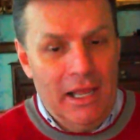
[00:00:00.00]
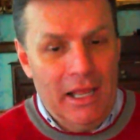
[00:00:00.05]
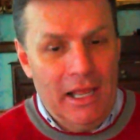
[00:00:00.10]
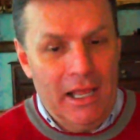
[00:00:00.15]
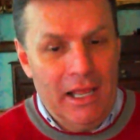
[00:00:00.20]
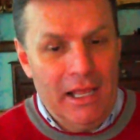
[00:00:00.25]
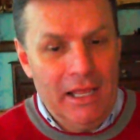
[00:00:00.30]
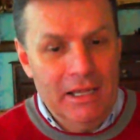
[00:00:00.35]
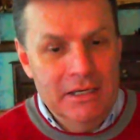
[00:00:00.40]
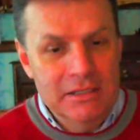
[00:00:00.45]

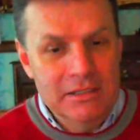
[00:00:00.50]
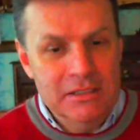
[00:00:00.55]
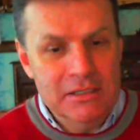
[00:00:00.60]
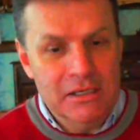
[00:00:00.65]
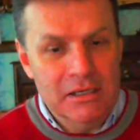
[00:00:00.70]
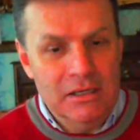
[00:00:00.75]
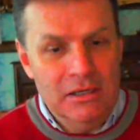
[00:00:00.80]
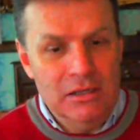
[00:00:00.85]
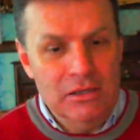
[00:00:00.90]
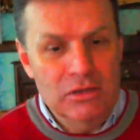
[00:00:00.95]

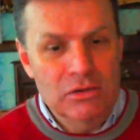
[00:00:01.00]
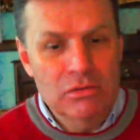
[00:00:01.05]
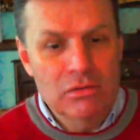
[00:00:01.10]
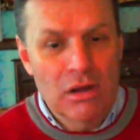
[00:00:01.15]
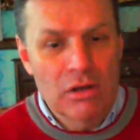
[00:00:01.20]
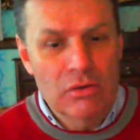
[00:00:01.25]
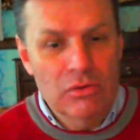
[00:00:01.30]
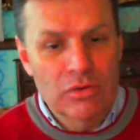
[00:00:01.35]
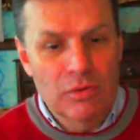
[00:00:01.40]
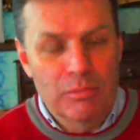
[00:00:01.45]
And, you
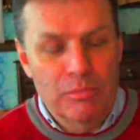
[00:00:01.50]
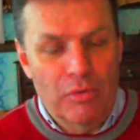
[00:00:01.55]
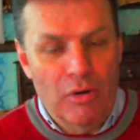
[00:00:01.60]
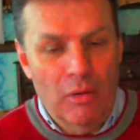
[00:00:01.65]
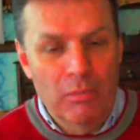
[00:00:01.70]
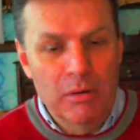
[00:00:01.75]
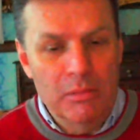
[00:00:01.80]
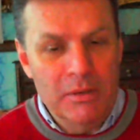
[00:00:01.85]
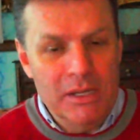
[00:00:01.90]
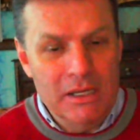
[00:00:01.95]
know, the
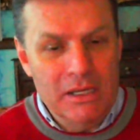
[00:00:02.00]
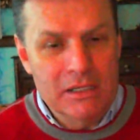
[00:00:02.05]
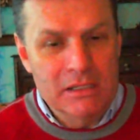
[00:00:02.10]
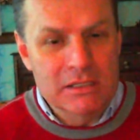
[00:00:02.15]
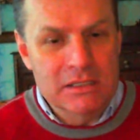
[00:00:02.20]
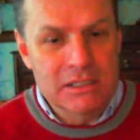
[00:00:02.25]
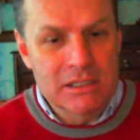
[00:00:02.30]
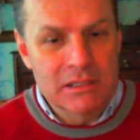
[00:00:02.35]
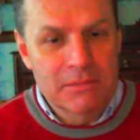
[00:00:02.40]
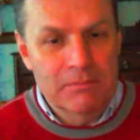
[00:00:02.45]
problem
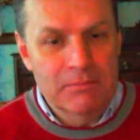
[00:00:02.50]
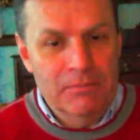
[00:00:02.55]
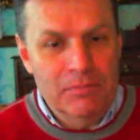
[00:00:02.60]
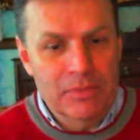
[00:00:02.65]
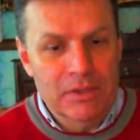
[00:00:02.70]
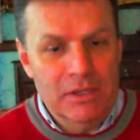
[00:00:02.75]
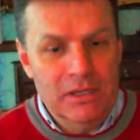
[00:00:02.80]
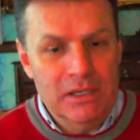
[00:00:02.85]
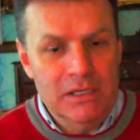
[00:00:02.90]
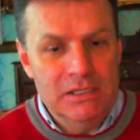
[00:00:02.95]
is
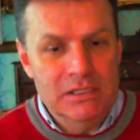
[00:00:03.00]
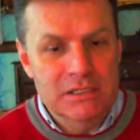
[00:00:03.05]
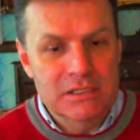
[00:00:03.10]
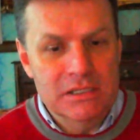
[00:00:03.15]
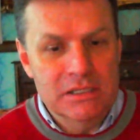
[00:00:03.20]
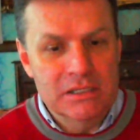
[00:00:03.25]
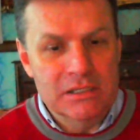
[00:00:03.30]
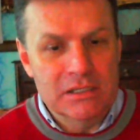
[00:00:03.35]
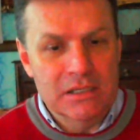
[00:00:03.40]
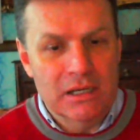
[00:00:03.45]
is
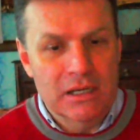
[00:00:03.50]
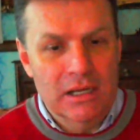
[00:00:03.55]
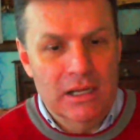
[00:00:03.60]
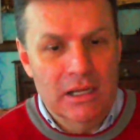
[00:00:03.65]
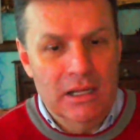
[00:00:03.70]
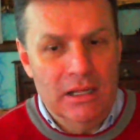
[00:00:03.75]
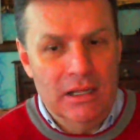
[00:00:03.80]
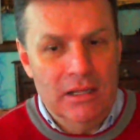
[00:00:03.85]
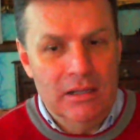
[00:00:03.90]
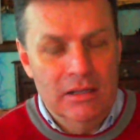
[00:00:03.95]

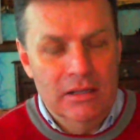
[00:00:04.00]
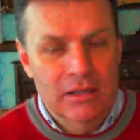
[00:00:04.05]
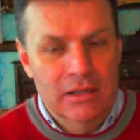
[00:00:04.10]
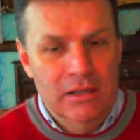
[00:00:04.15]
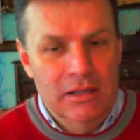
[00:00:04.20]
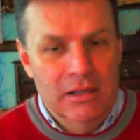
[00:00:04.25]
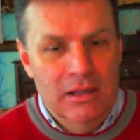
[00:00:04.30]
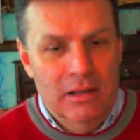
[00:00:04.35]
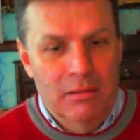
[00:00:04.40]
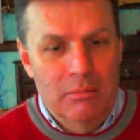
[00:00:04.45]
that
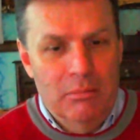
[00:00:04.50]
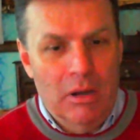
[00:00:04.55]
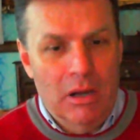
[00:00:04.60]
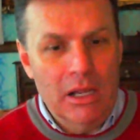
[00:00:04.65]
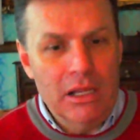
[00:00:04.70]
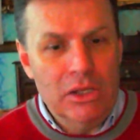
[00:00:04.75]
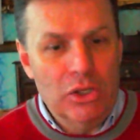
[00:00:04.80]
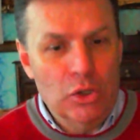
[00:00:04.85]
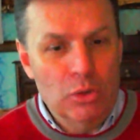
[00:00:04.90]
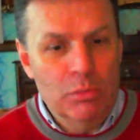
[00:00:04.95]

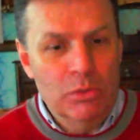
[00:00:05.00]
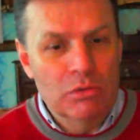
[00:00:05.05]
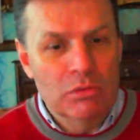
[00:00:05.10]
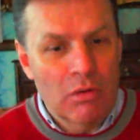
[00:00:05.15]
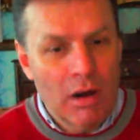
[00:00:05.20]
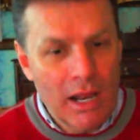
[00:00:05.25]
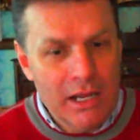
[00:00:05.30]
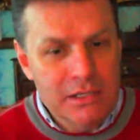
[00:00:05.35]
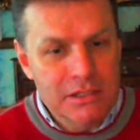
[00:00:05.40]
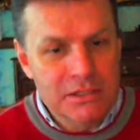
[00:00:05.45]
my human
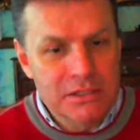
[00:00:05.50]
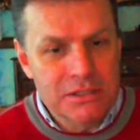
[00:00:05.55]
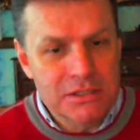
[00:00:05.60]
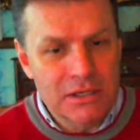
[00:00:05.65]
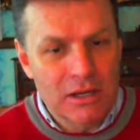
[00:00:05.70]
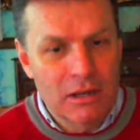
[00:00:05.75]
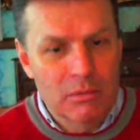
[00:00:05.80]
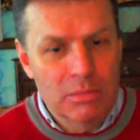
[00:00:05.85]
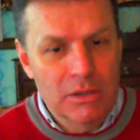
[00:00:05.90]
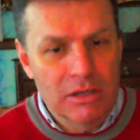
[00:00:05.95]

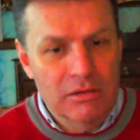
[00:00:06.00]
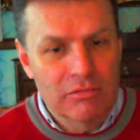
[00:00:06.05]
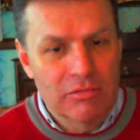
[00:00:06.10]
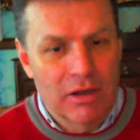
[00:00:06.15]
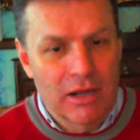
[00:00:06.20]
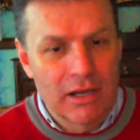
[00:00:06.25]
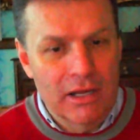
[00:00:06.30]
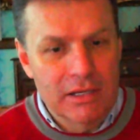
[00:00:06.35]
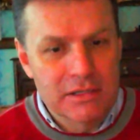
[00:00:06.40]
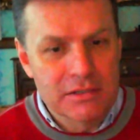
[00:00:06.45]
rights are being
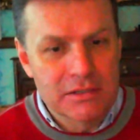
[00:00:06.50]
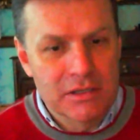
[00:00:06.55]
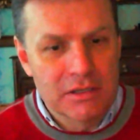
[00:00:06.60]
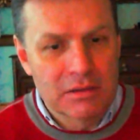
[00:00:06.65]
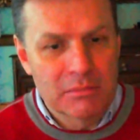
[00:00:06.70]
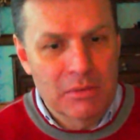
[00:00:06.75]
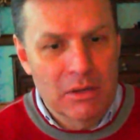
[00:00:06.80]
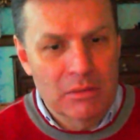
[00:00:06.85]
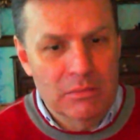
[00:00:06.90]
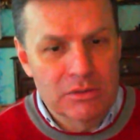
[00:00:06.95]
violated
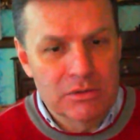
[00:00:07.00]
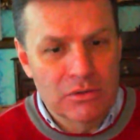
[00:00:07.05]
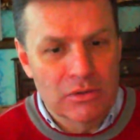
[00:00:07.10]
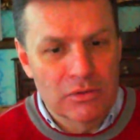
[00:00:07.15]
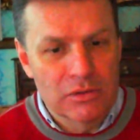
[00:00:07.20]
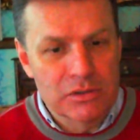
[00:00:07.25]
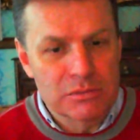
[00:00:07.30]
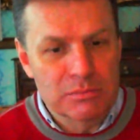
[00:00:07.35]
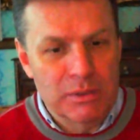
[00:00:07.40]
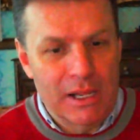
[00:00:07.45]
at the moment
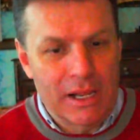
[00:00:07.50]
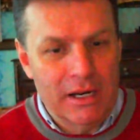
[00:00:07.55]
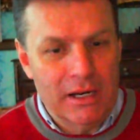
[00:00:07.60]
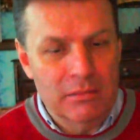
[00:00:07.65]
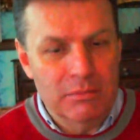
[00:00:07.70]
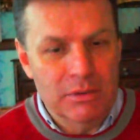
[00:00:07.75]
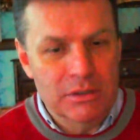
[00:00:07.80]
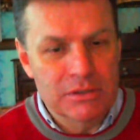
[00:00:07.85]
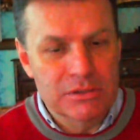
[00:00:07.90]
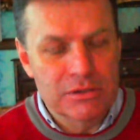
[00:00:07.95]
on this
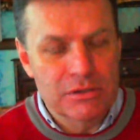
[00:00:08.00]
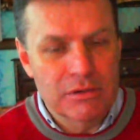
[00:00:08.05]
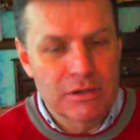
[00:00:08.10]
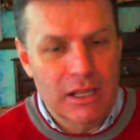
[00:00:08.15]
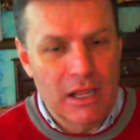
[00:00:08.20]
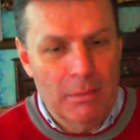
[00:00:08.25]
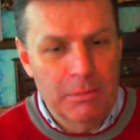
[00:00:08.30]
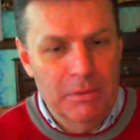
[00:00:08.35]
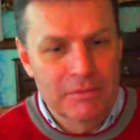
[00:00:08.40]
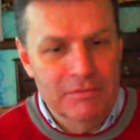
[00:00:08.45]
planet because there are a
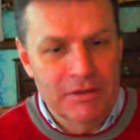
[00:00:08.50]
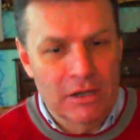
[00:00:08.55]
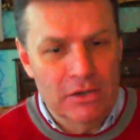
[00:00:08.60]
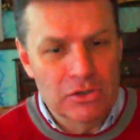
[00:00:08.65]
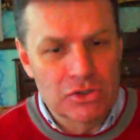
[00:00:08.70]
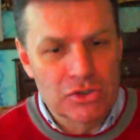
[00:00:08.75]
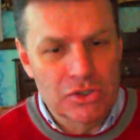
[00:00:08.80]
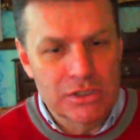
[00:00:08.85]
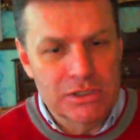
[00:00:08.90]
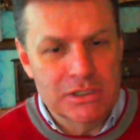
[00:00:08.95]
couple of
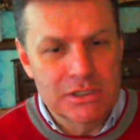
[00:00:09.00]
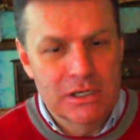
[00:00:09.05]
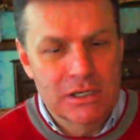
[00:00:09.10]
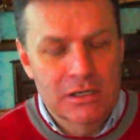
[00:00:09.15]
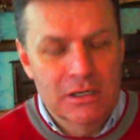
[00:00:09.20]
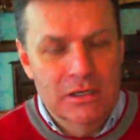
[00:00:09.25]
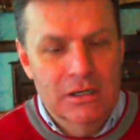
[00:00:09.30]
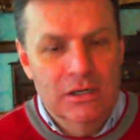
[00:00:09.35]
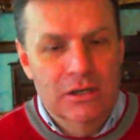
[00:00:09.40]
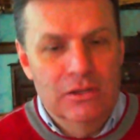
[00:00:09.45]
countries
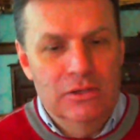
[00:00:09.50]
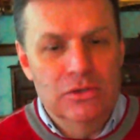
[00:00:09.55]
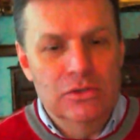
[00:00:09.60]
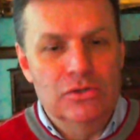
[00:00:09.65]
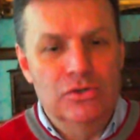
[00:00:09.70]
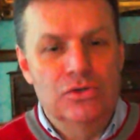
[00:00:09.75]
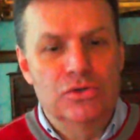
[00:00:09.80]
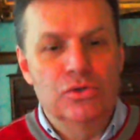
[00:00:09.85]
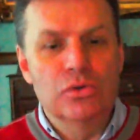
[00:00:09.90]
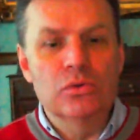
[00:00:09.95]

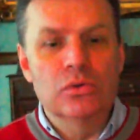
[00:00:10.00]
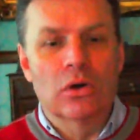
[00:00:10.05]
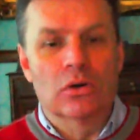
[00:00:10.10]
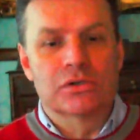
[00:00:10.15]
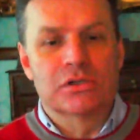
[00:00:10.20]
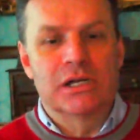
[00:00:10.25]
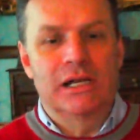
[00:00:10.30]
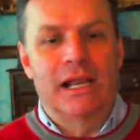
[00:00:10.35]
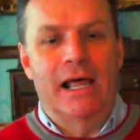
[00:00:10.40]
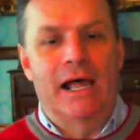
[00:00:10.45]
that do
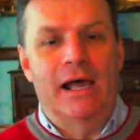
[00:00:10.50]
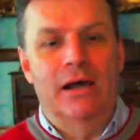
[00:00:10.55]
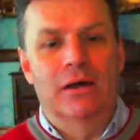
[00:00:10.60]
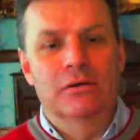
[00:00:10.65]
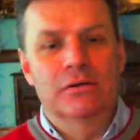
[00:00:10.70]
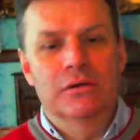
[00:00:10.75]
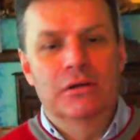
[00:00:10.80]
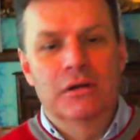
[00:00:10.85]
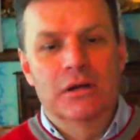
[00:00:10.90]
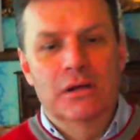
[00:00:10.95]
not
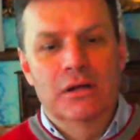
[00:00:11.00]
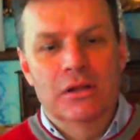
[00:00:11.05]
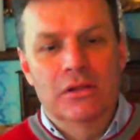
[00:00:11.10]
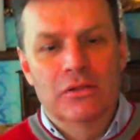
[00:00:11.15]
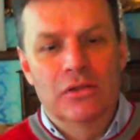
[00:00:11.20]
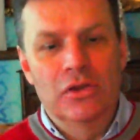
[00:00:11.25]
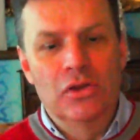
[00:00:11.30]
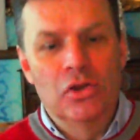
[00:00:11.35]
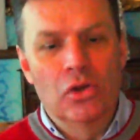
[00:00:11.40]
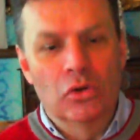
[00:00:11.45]
allow
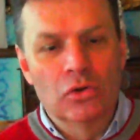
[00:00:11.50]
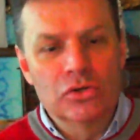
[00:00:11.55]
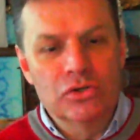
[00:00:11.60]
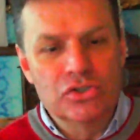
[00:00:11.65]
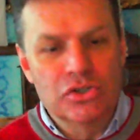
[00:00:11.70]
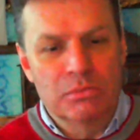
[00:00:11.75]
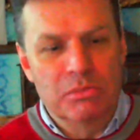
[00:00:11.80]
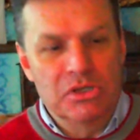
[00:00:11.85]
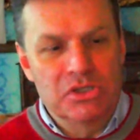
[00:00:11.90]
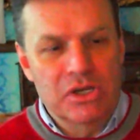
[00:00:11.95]
the
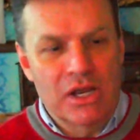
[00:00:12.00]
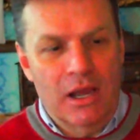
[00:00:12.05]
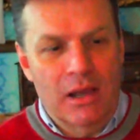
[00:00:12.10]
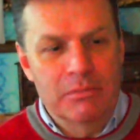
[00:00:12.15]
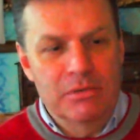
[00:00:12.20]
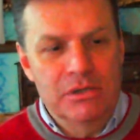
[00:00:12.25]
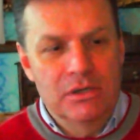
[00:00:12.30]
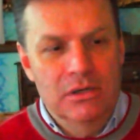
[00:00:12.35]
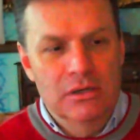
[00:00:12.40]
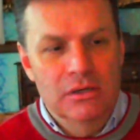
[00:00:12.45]

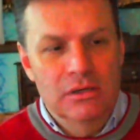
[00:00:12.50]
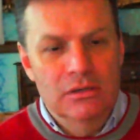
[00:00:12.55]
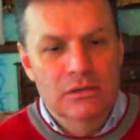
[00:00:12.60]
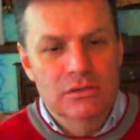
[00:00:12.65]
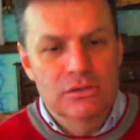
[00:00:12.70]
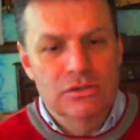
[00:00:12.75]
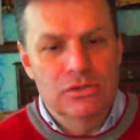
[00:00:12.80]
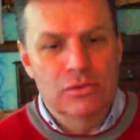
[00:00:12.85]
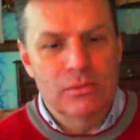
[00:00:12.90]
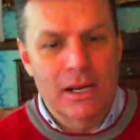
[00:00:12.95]
non-jibby-jabbed
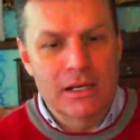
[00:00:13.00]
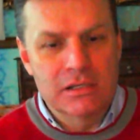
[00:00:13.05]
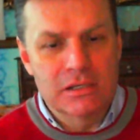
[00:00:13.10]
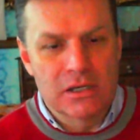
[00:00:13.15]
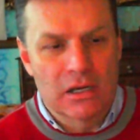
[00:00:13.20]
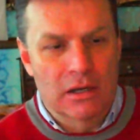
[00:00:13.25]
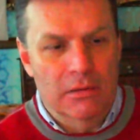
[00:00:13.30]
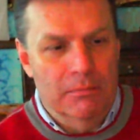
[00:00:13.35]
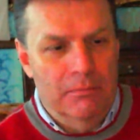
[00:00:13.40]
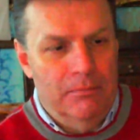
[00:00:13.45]
to
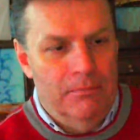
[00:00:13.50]
enter.